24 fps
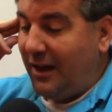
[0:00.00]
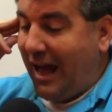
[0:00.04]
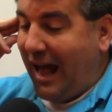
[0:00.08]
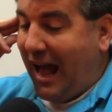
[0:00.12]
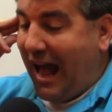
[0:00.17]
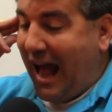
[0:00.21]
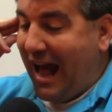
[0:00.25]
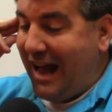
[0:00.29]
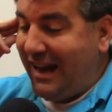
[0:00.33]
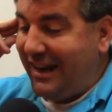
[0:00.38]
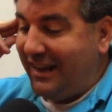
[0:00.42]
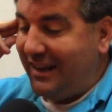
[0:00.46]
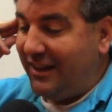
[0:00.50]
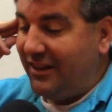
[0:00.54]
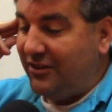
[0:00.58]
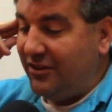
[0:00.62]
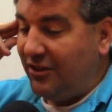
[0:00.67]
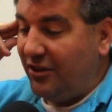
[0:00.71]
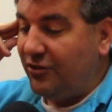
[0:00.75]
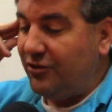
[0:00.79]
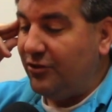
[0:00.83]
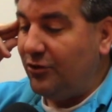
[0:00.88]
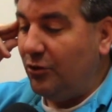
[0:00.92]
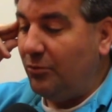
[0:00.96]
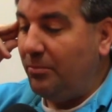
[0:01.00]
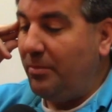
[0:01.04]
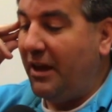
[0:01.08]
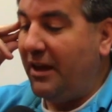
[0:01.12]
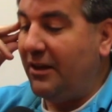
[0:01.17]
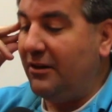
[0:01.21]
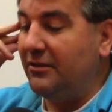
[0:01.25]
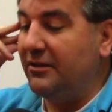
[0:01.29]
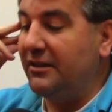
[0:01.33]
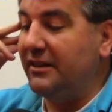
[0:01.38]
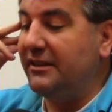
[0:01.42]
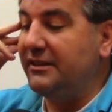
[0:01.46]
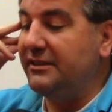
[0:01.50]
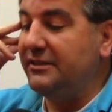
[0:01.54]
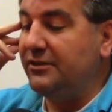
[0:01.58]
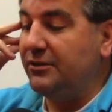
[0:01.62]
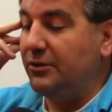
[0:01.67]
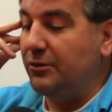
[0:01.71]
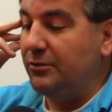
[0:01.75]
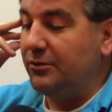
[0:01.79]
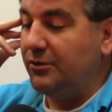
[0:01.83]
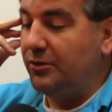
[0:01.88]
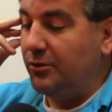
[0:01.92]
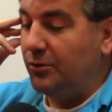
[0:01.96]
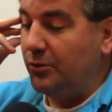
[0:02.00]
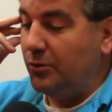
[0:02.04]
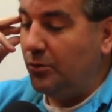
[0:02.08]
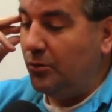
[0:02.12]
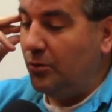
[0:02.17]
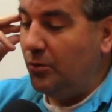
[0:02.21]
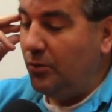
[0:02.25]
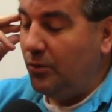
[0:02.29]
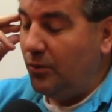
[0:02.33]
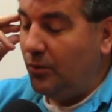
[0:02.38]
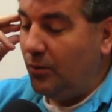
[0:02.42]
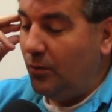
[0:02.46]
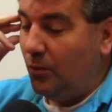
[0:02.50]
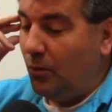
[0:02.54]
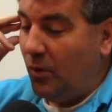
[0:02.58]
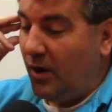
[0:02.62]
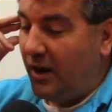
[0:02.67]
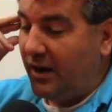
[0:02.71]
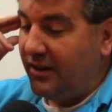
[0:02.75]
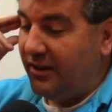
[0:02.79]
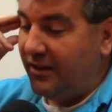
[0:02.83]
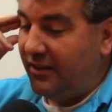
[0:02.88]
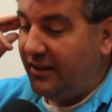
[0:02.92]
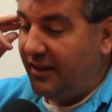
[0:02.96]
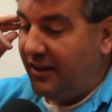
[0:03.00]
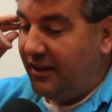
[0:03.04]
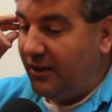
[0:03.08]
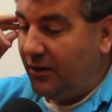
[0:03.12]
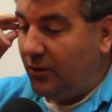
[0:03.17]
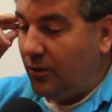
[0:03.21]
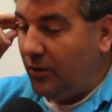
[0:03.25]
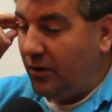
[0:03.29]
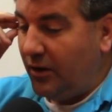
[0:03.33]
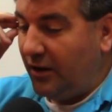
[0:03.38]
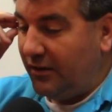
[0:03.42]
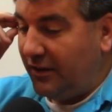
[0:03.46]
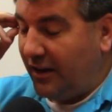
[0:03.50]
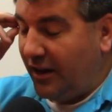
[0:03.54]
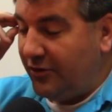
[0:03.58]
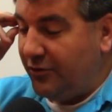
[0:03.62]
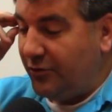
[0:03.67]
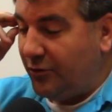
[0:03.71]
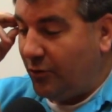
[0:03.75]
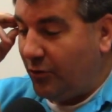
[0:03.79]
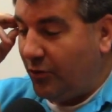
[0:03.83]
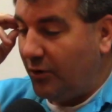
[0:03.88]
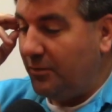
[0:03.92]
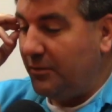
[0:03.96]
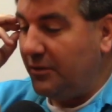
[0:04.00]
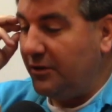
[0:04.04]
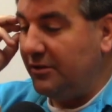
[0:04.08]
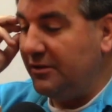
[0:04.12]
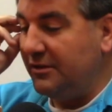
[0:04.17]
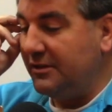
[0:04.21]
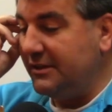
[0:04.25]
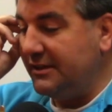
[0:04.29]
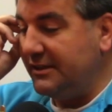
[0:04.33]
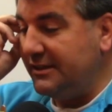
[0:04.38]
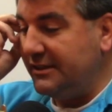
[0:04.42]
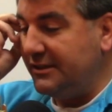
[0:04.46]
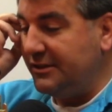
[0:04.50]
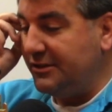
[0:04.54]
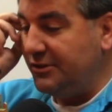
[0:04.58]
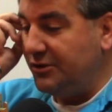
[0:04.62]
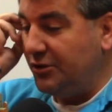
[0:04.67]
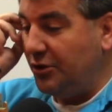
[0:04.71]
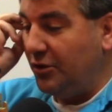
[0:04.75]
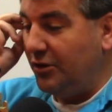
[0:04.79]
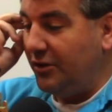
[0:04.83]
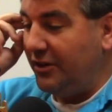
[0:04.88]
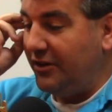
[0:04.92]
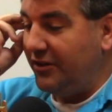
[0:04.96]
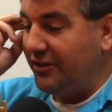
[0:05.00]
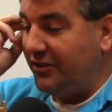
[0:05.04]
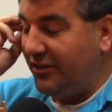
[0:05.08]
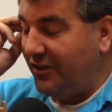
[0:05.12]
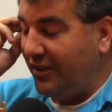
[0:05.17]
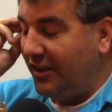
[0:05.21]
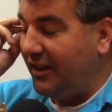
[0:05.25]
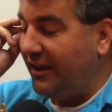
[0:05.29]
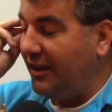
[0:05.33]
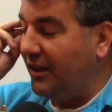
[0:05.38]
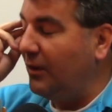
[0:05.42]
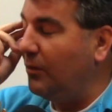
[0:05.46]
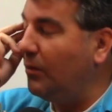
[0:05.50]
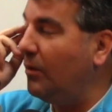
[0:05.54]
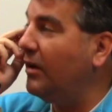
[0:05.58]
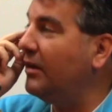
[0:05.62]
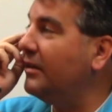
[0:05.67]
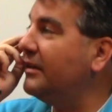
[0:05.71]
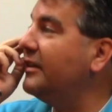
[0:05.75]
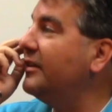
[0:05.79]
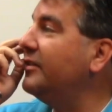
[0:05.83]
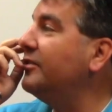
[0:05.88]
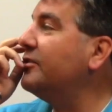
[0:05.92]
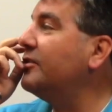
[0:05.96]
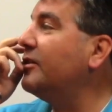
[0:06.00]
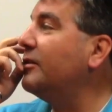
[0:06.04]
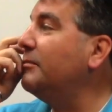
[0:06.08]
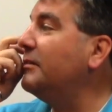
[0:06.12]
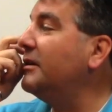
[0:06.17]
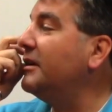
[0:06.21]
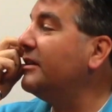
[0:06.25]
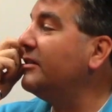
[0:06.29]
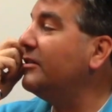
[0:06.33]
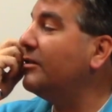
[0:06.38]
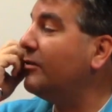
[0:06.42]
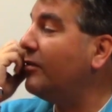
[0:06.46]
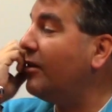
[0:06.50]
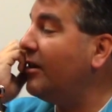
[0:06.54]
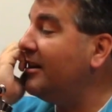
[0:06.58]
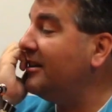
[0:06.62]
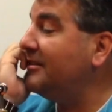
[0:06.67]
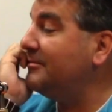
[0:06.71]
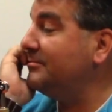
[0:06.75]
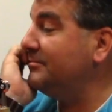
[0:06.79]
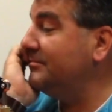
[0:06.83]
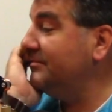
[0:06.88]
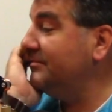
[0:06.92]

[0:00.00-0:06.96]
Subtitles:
adding additional penalties due to what the alleged criminal is thinking while he's committing the crime.